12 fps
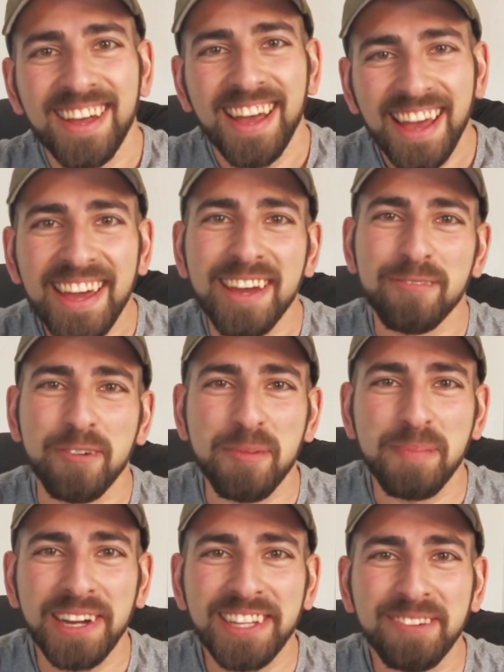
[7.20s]
Hey
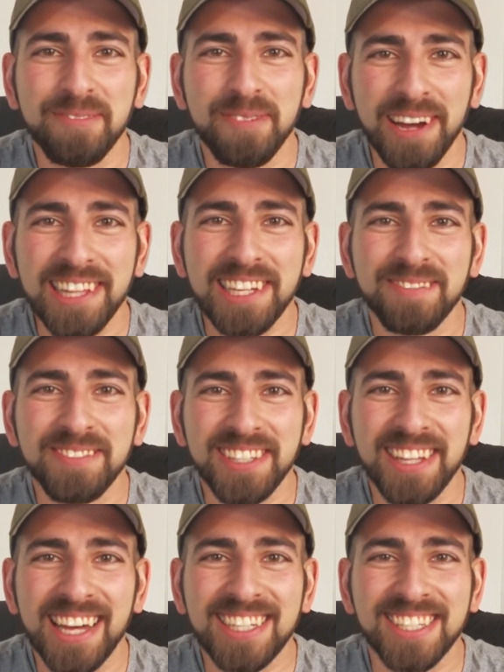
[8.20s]
everybody, welcome to
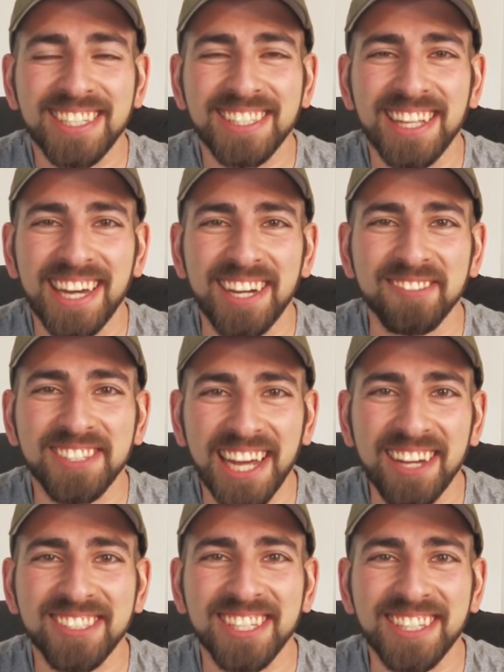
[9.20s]
Lex's Lounge.
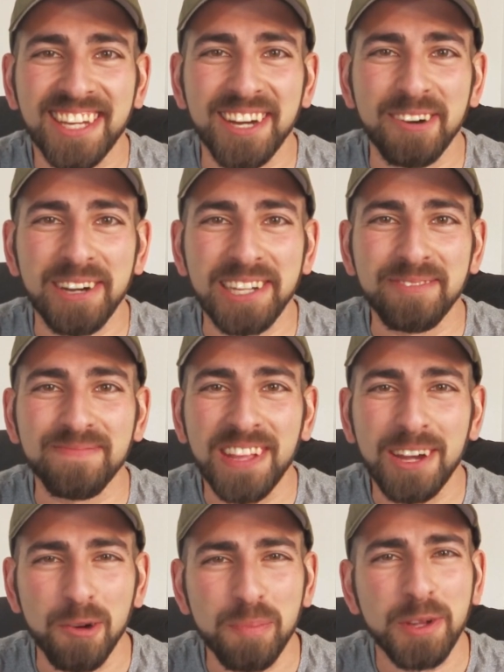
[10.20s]
How's it going?
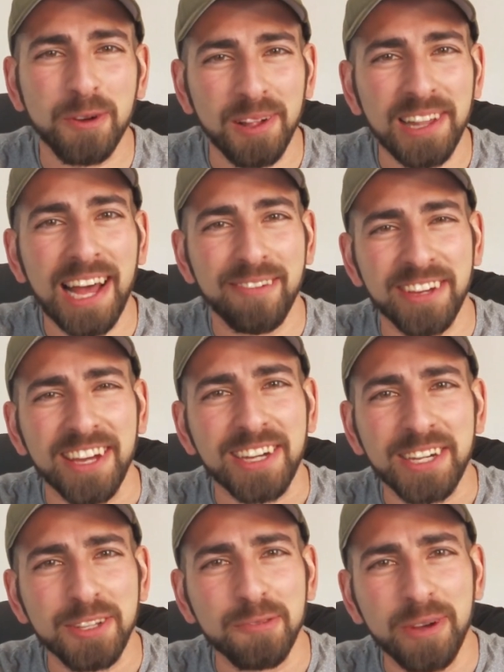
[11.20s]
Hope you're all having a
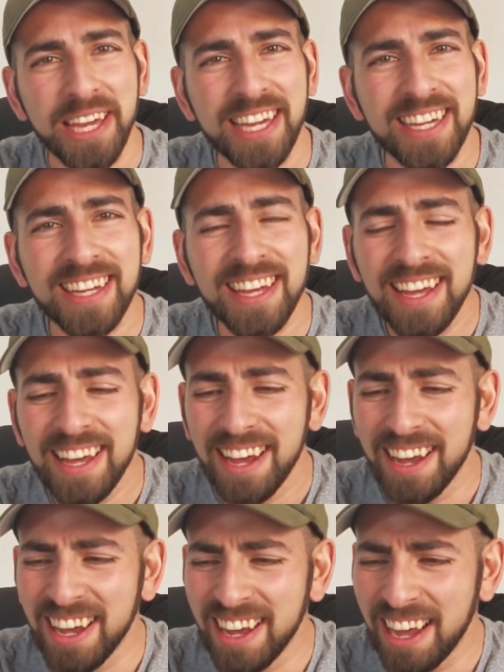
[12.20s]
good week.
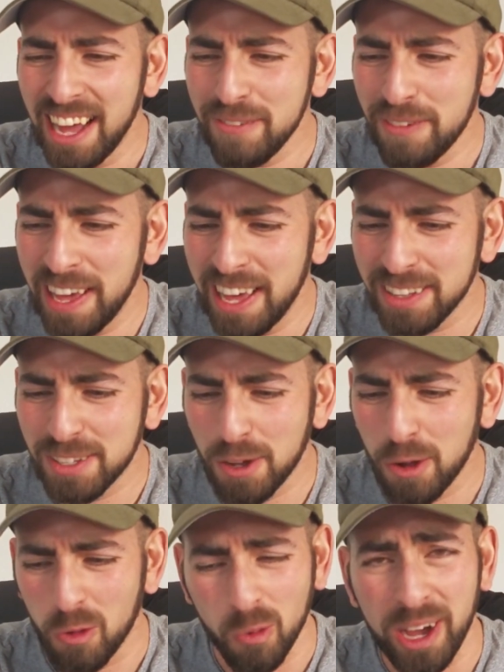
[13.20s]
I've had
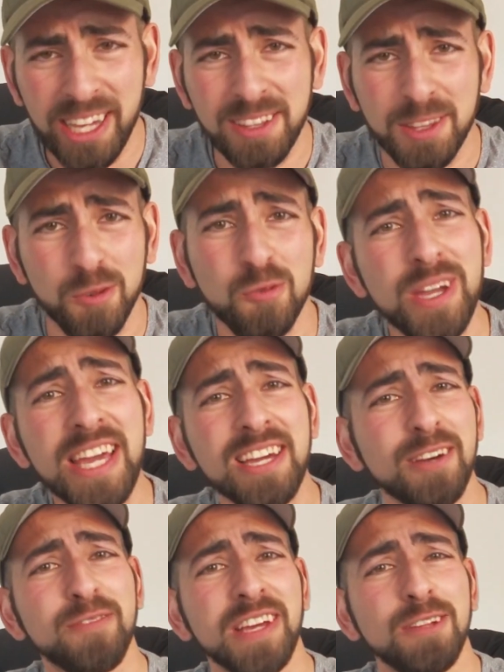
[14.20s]
quite the
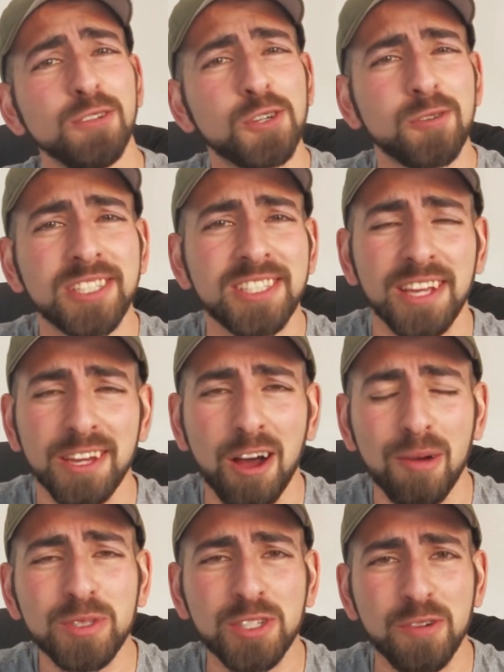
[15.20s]
week of interesting
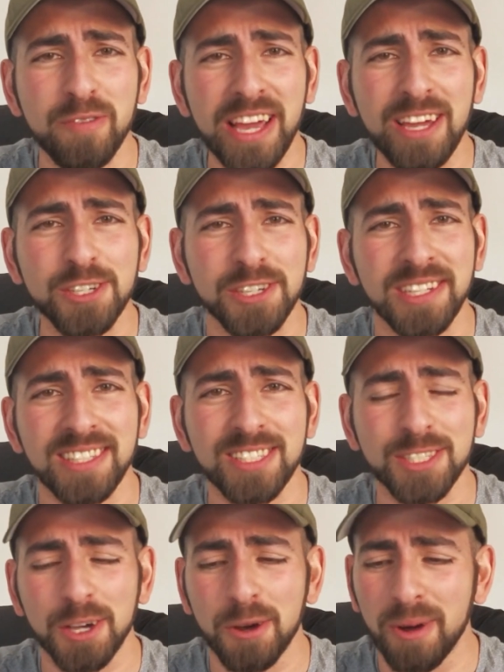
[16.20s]
observations,
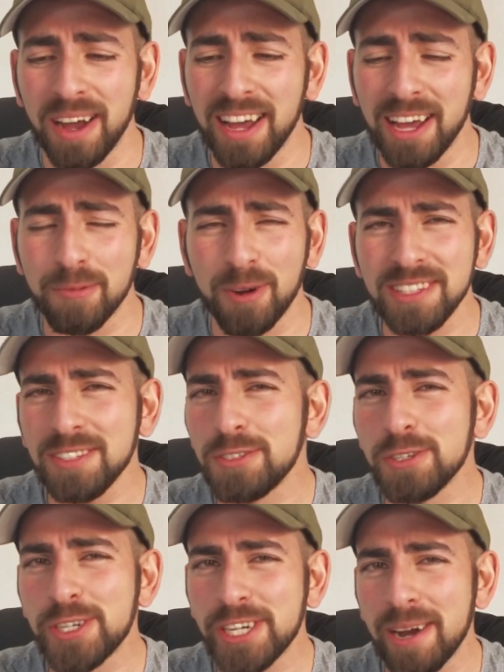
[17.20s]
so I wanted
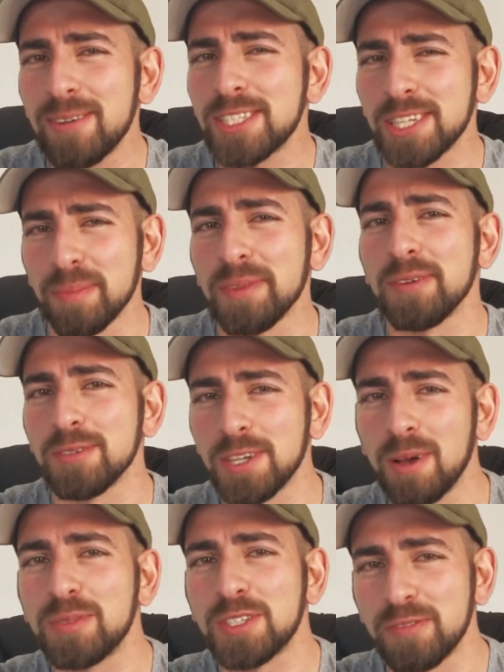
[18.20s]
to share some of those
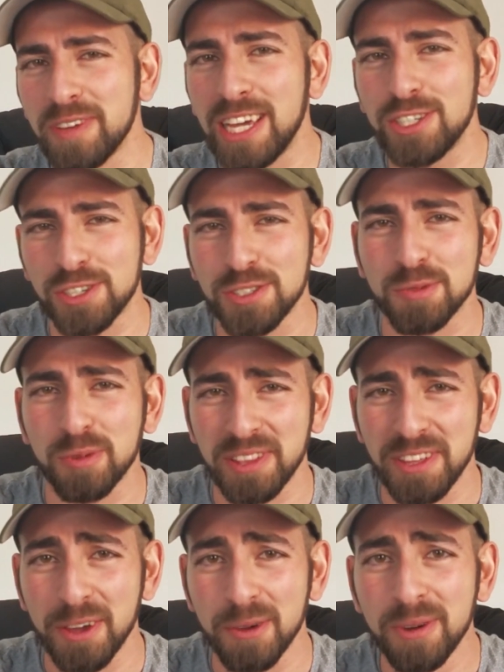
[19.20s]
observations with
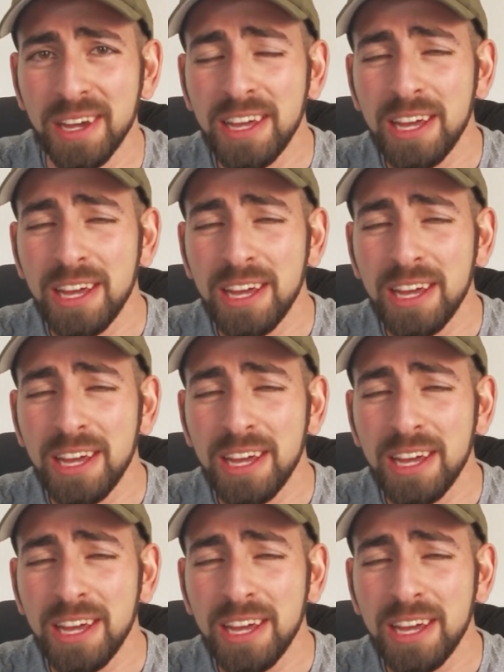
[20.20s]
you.